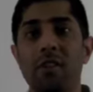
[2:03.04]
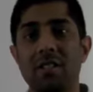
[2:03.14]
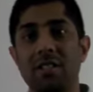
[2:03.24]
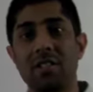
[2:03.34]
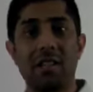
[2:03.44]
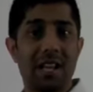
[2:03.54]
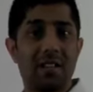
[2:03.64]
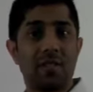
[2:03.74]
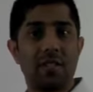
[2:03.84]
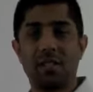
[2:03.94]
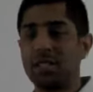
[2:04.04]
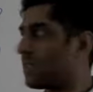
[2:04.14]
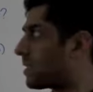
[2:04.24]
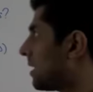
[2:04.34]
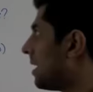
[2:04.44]
visitors, less
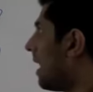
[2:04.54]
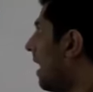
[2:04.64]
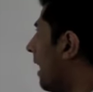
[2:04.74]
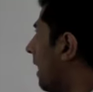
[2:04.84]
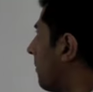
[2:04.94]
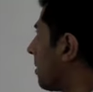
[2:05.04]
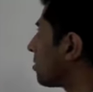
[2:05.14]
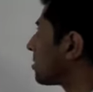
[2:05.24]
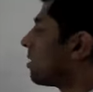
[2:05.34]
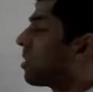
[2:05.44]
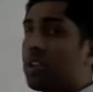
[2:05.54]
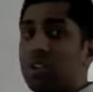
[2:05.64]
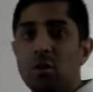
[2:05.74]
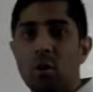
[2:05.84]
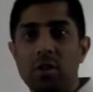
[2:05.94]
visitors? And also look at the
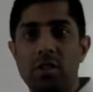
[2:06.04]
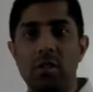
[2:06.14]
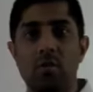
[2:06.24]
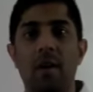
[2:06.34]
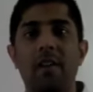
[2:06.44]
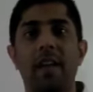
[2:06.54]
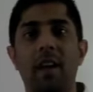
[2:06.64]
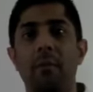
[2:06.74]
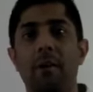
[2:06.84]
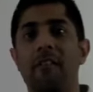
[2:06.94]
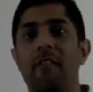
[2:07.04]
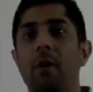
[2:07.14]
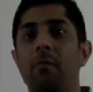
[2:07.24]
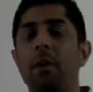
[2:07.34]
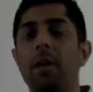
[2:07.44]
sources. Where are they coming
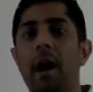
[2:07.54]
from?